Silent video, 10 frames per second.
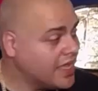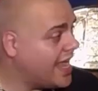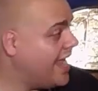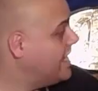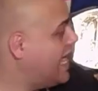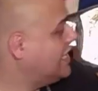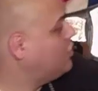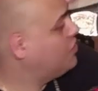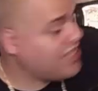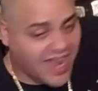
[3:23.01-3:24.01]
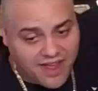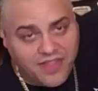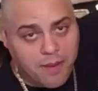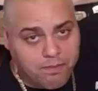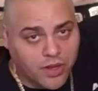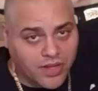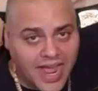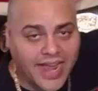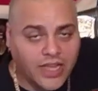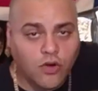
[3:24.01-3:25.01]
and as you see, I have that belt
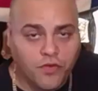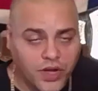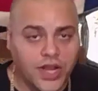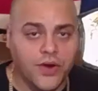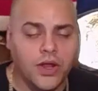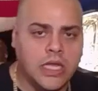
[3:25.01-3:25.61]
hanging over here,